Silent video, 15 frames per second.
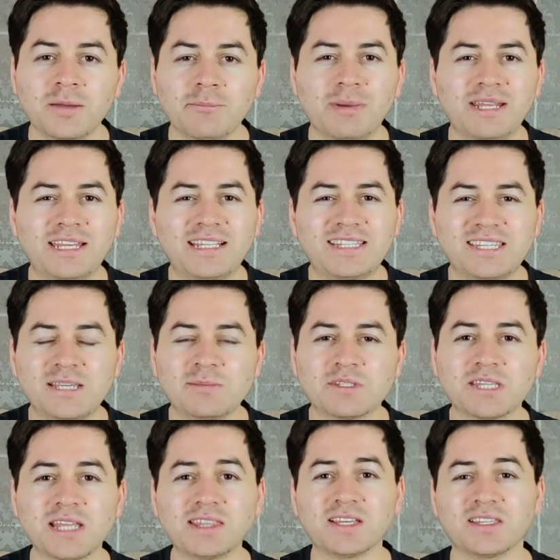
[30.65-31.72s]
But it
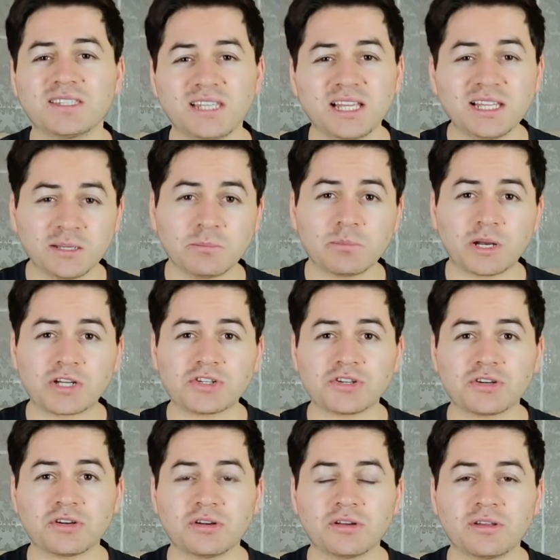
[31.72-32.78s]
seems that the selling
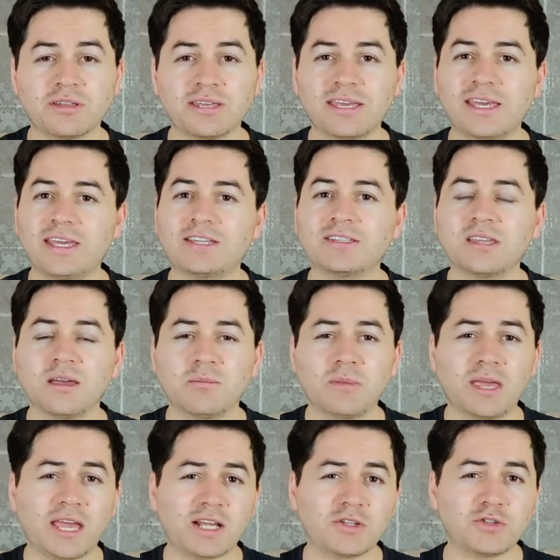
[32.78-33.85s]
pressure is
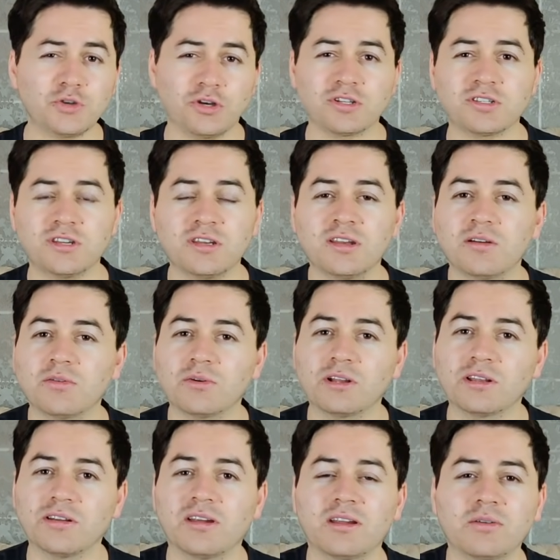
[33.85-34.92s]
exhausted
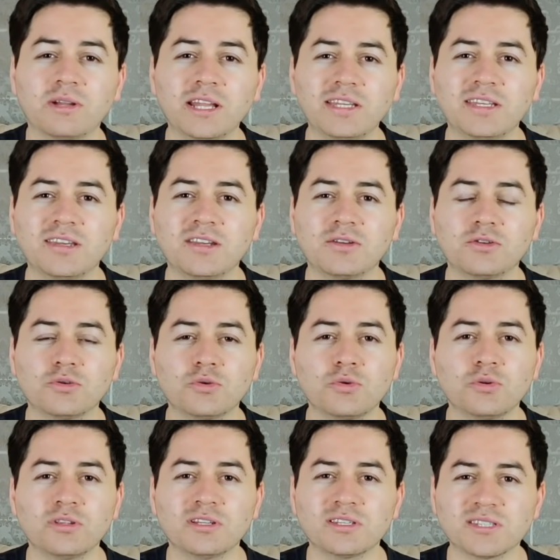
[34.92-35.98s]
related
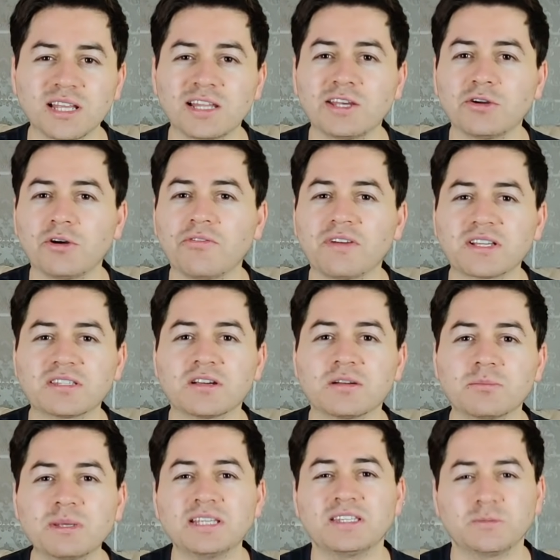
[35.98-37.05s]
to the selling of
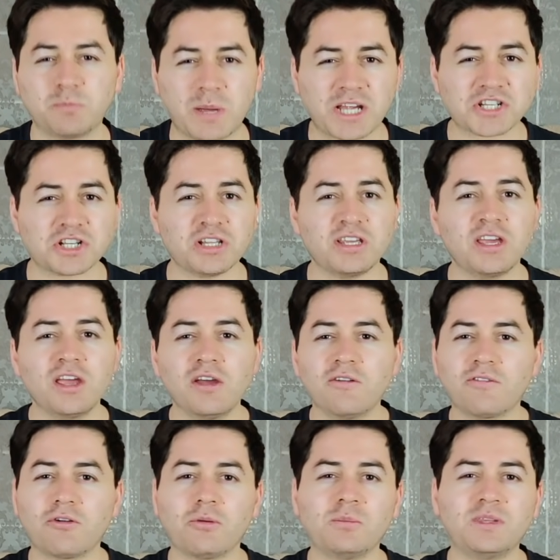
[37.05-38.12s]
XRP, especially
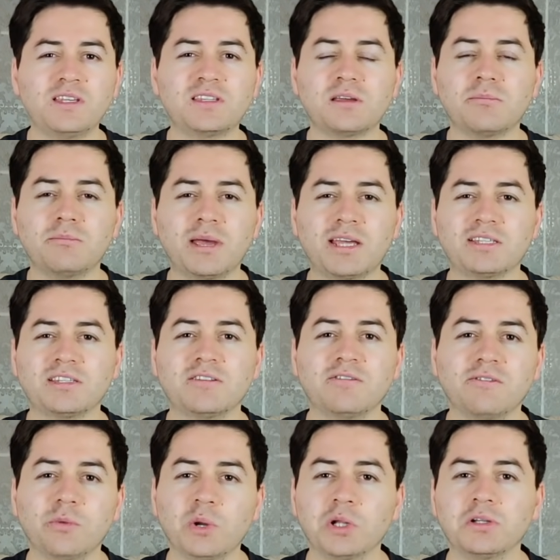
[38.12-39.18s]
from these
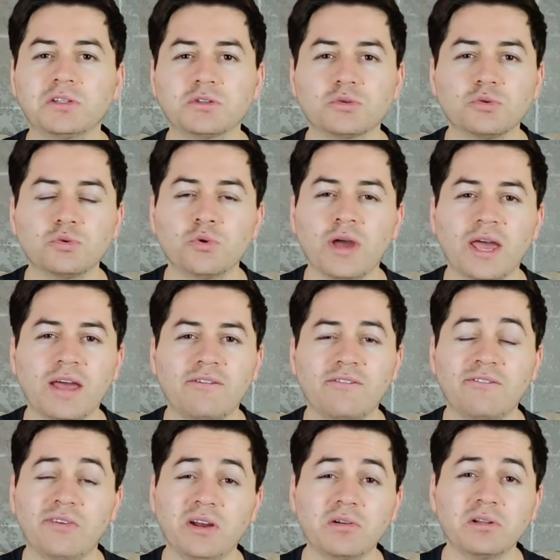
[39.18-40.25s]
massive whales who
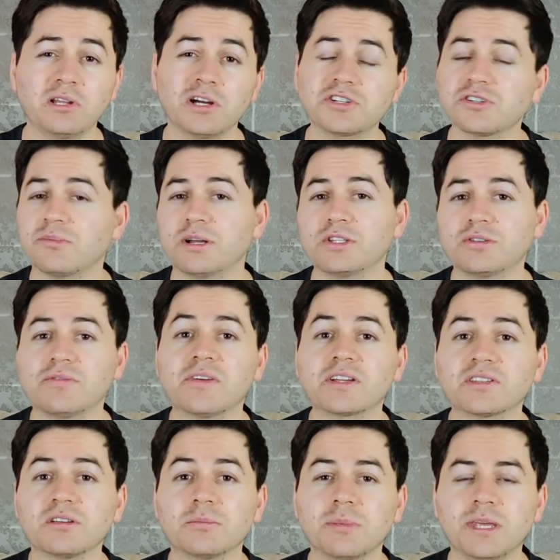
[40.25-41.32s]
have very large amounts of
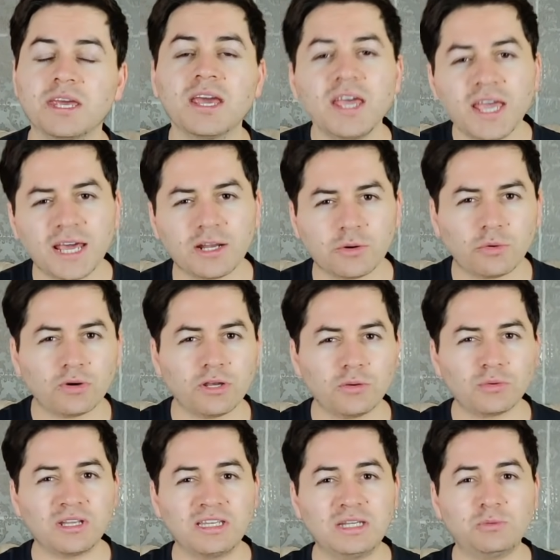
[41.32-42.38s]
XRP. And according
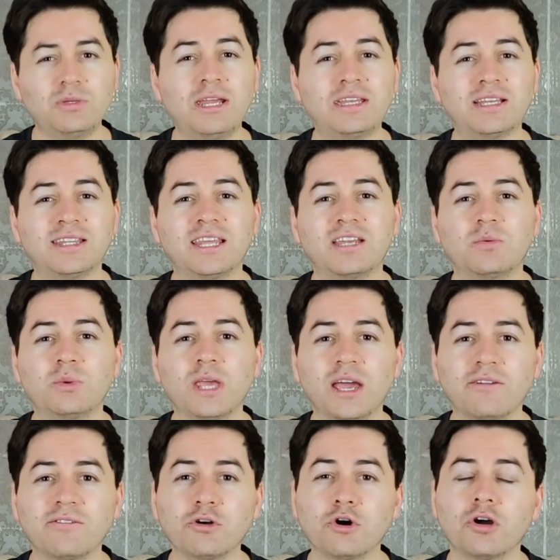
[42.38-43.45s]
to the new data that we
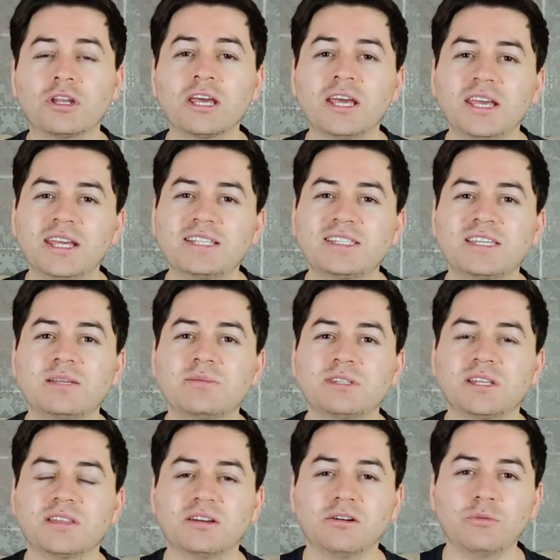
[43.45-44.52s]
have got, it seems
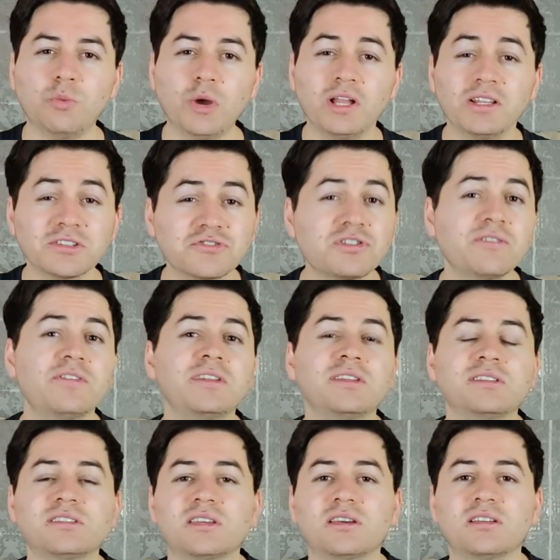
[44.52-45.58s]
that the whale
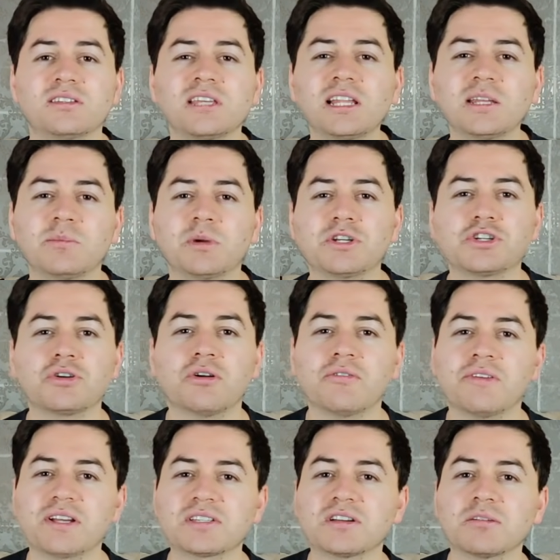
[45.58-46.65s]
driven selling pressure
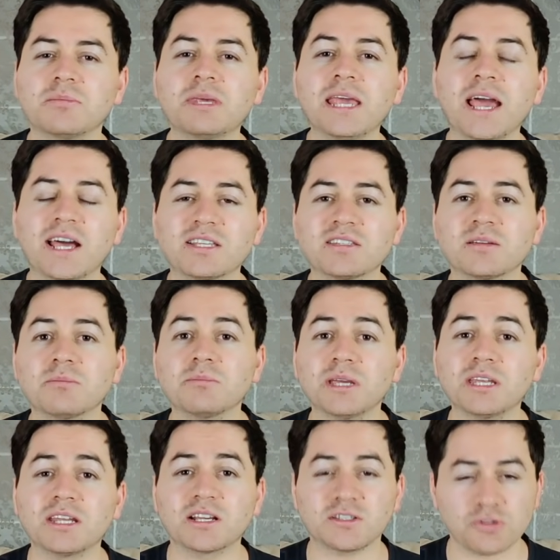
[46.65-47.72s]
of XRP has
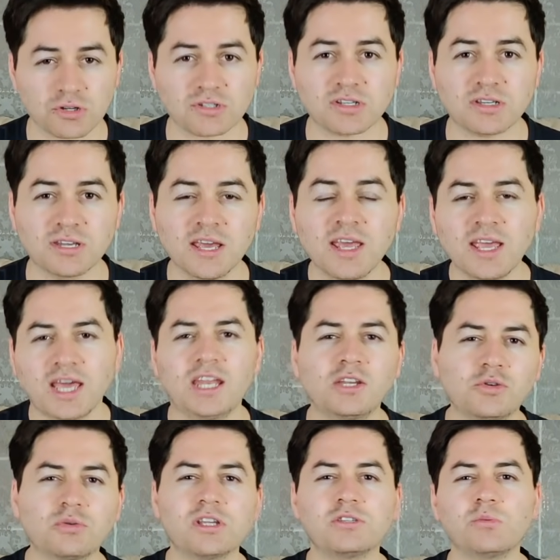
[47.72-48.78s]
been exhausted. And in
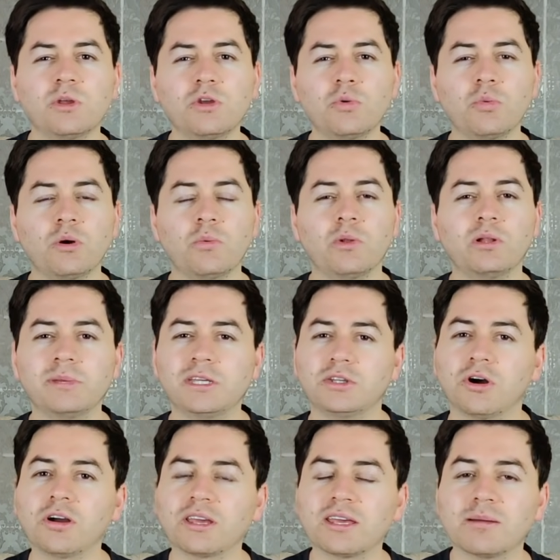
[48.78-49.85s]
today's video, we will be
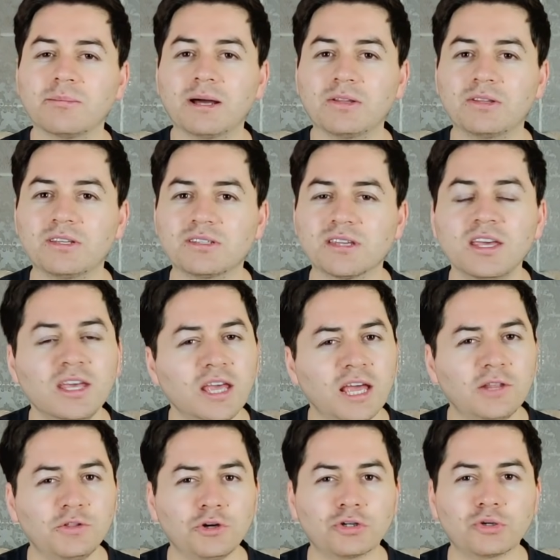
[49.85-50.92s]
talking about this.
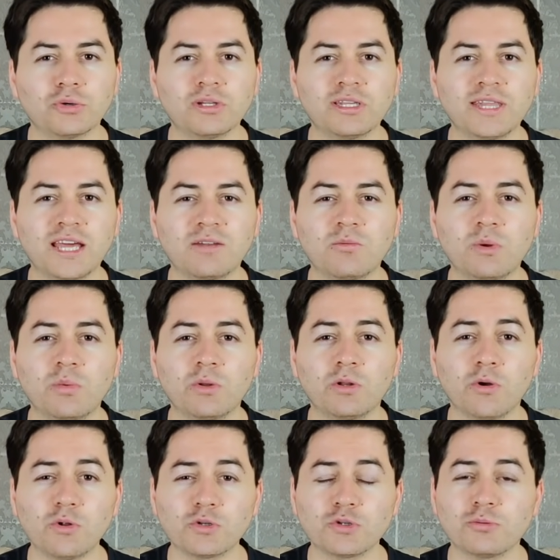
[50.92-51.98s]
And not only that, we will
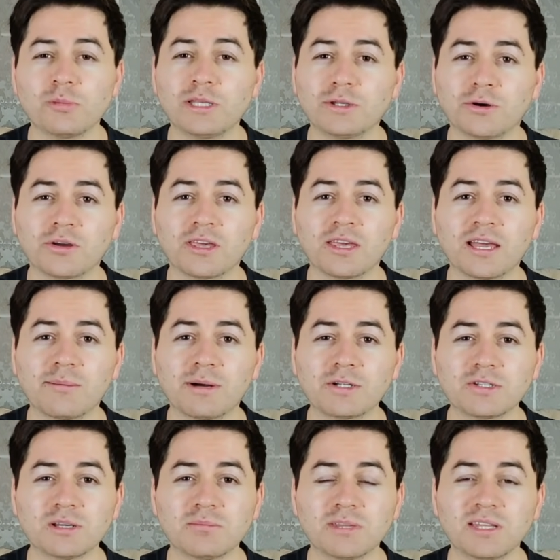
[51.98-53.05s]
also be talking
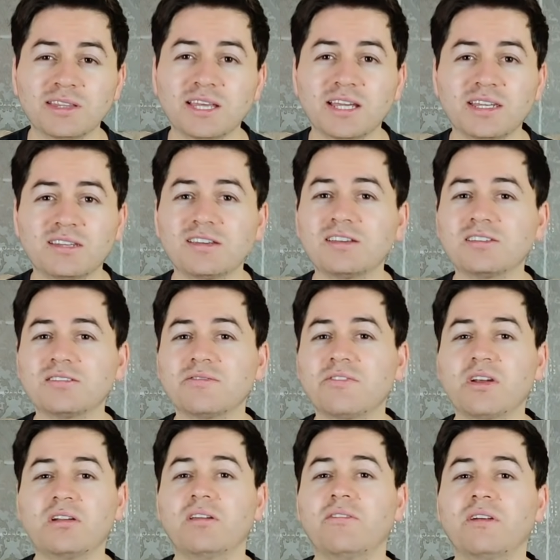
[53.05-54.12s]
about something that is
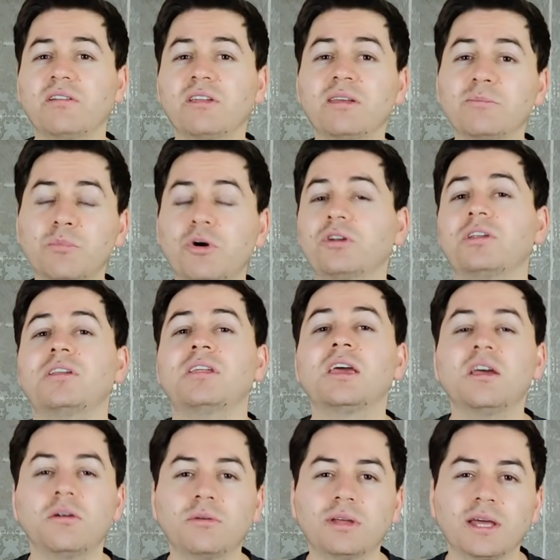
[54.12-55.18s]
very, very important
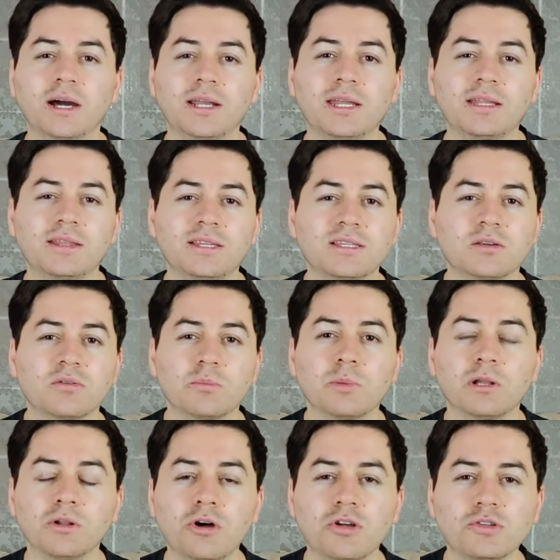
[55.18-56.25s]
regarding this
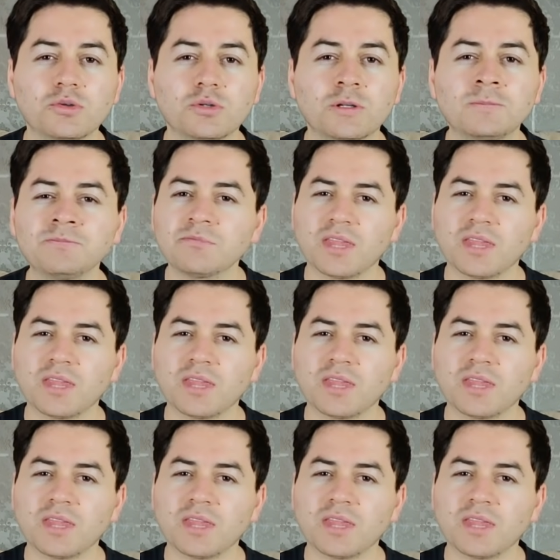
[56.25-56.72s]
Ripple lawsuit.